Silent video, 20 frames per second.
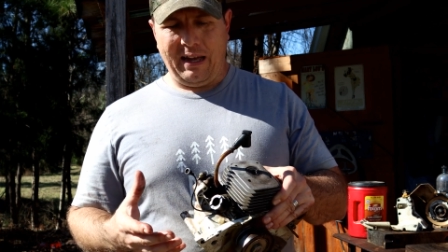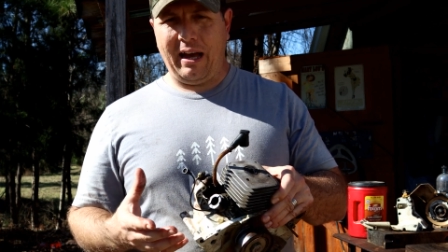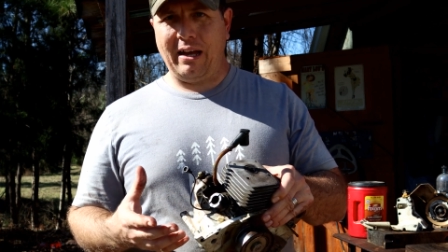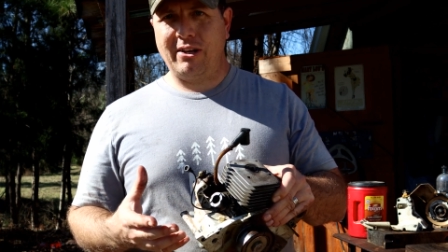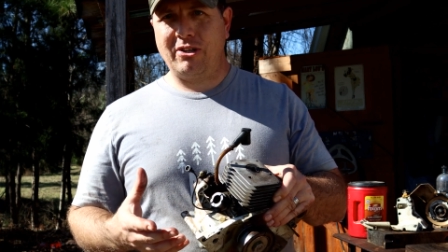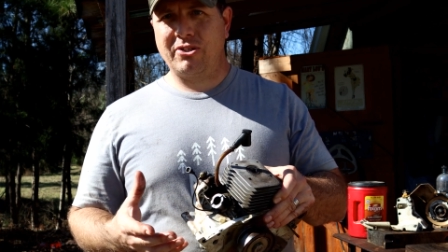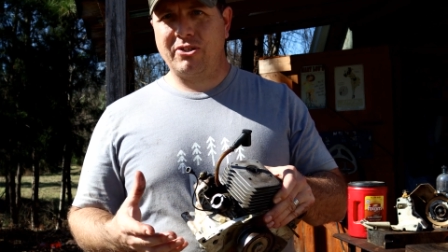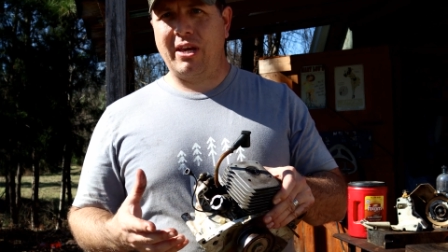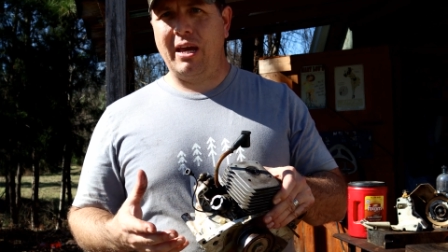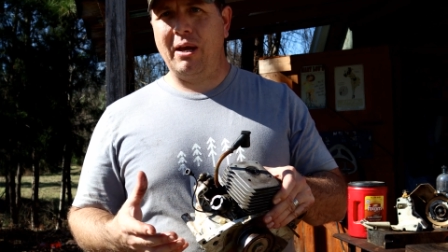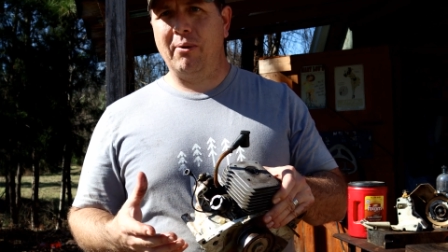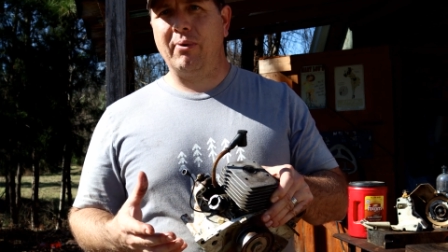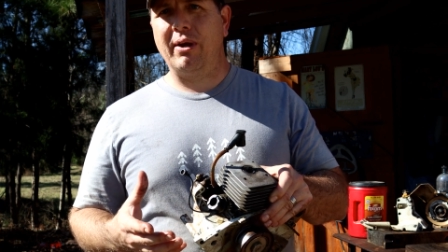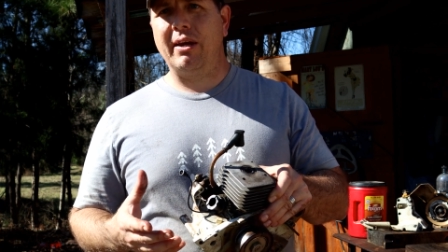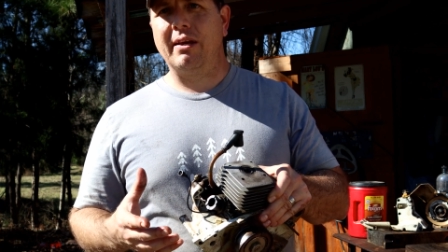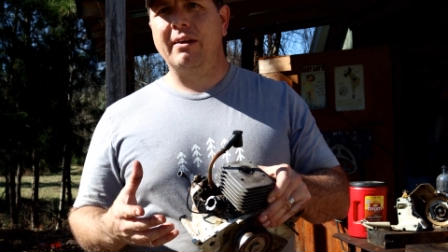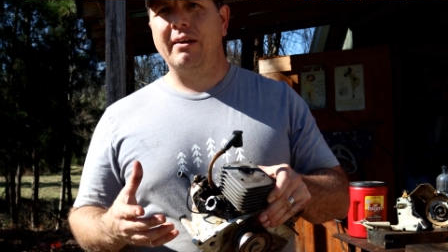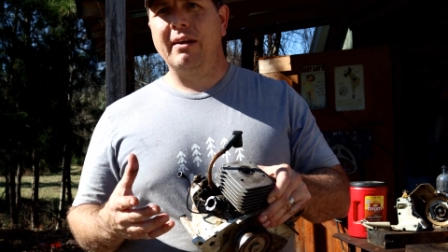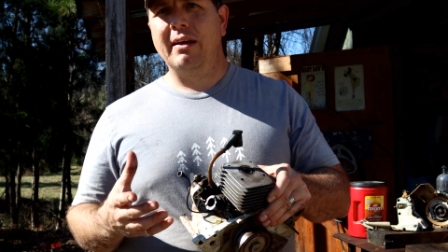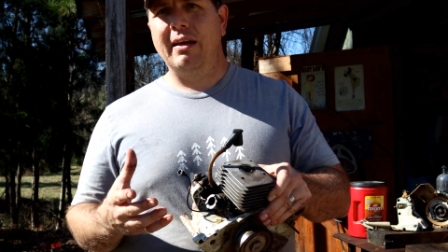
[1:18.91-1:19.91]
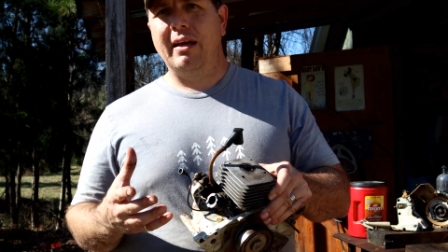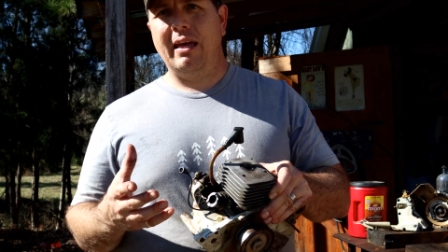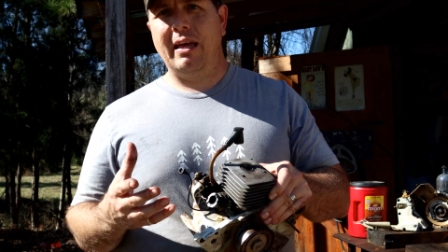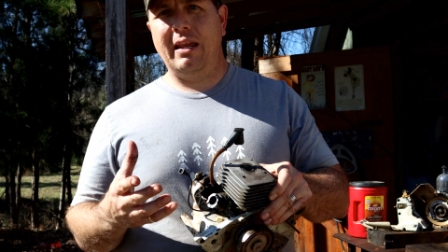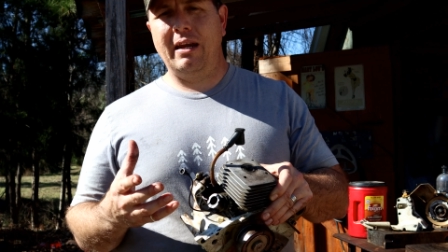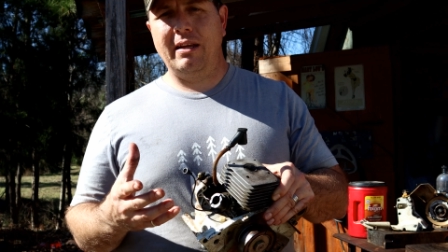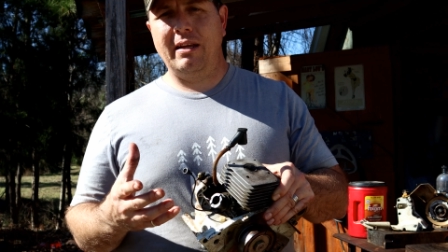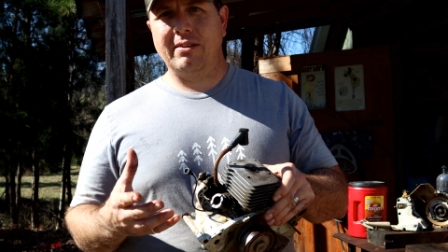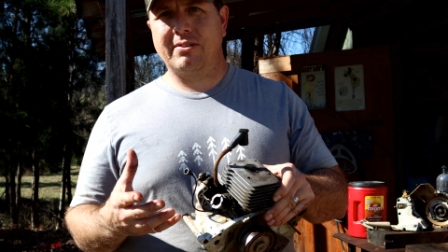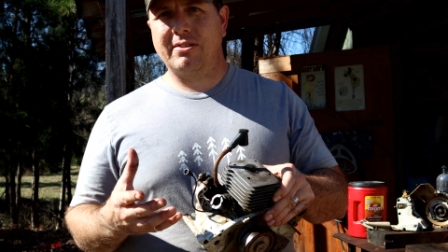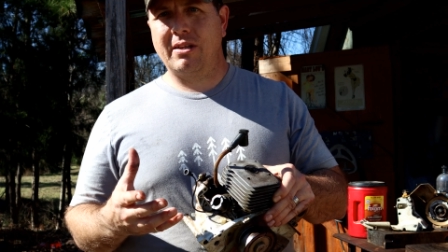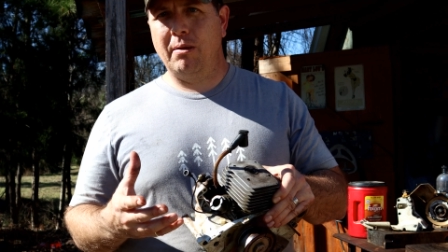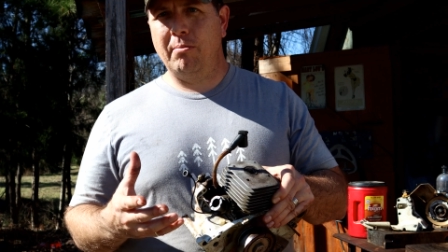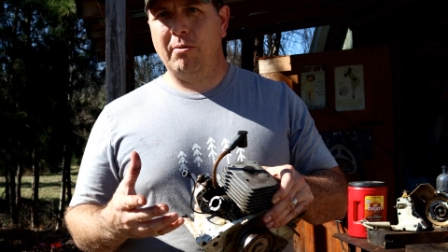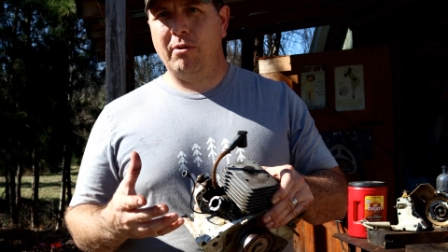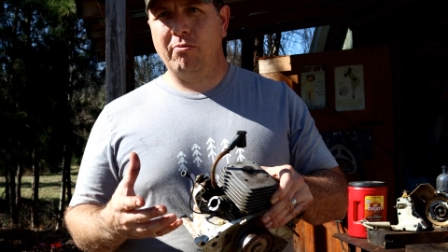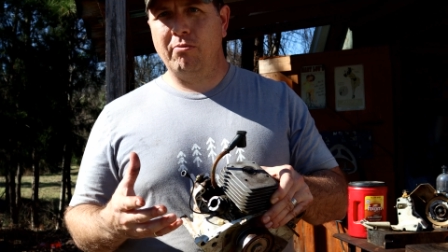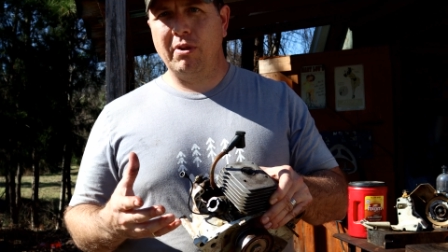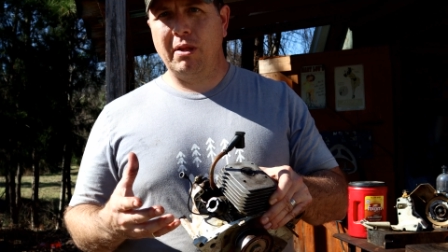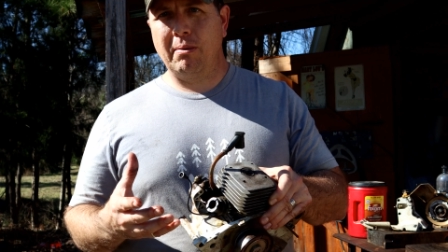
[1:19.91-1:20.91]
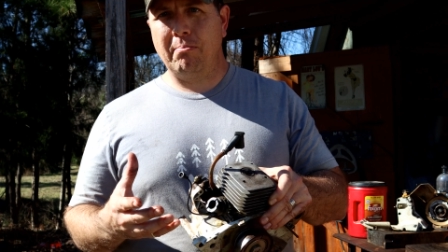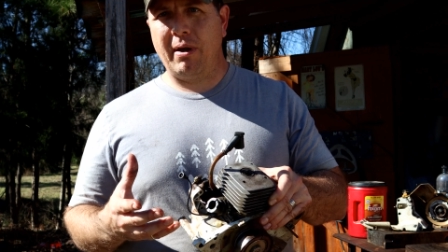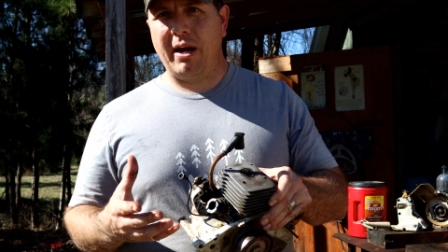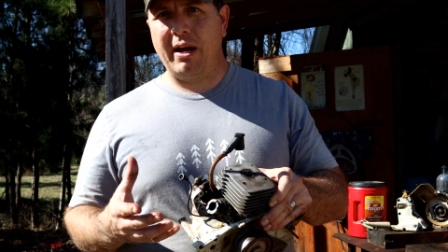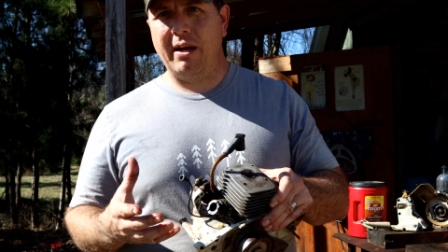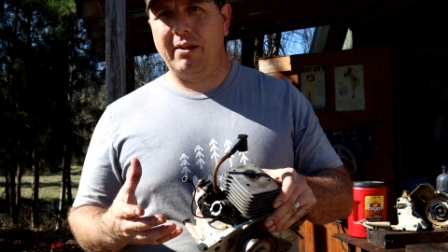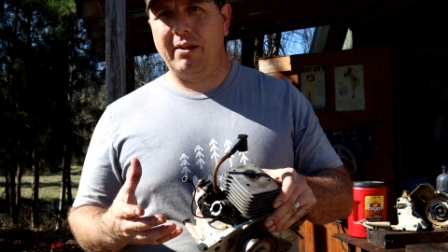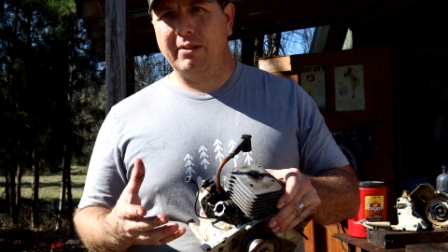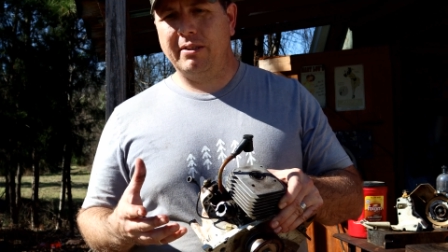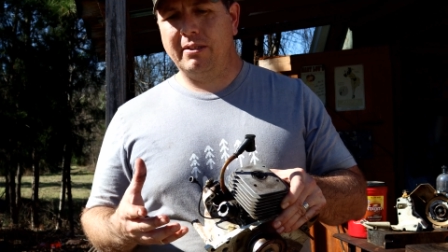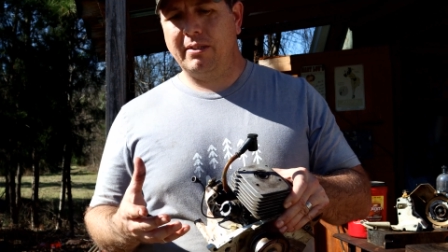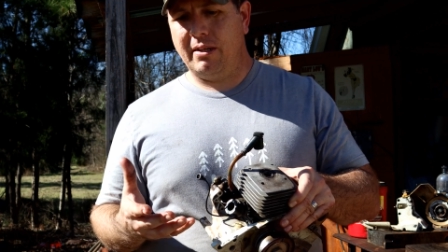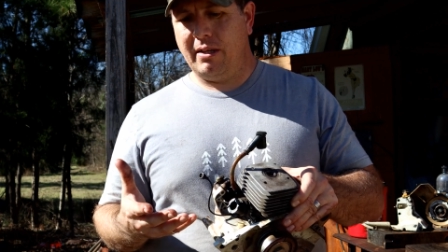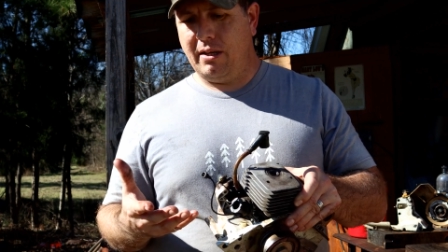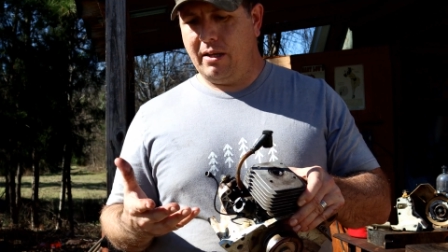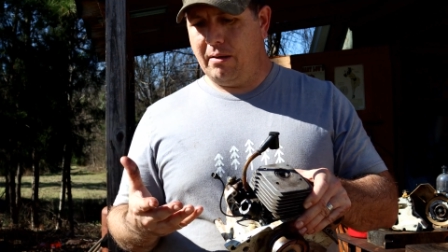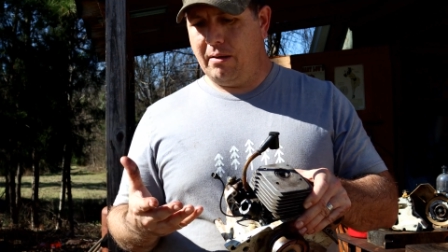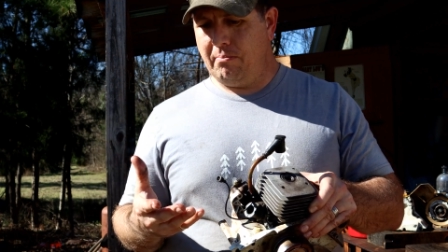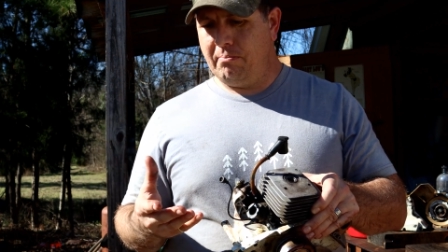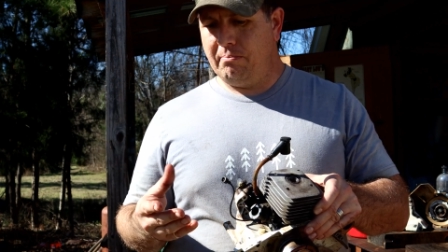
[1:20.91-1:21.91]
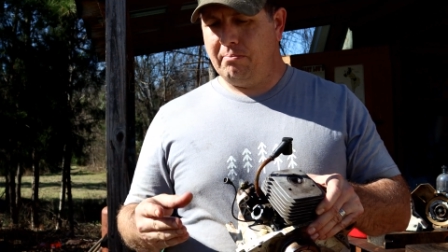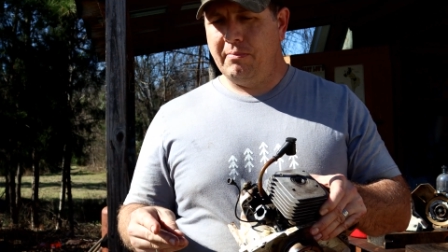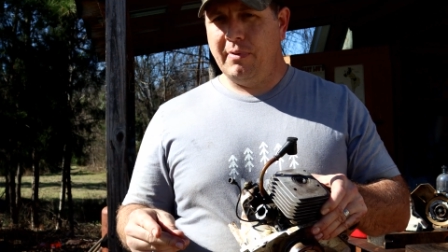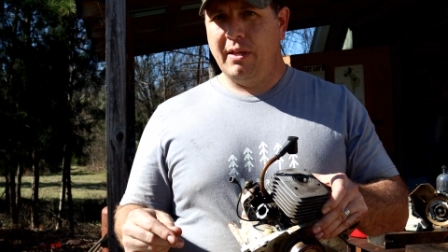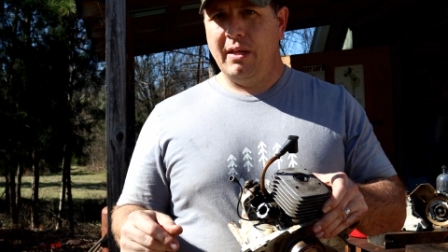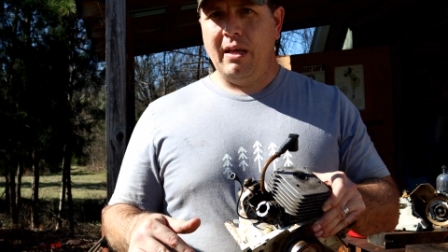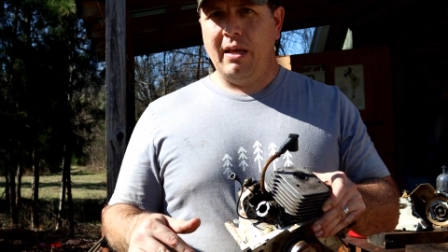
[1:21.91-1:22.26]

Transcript: I just can't wait. And it's going to be really mild, and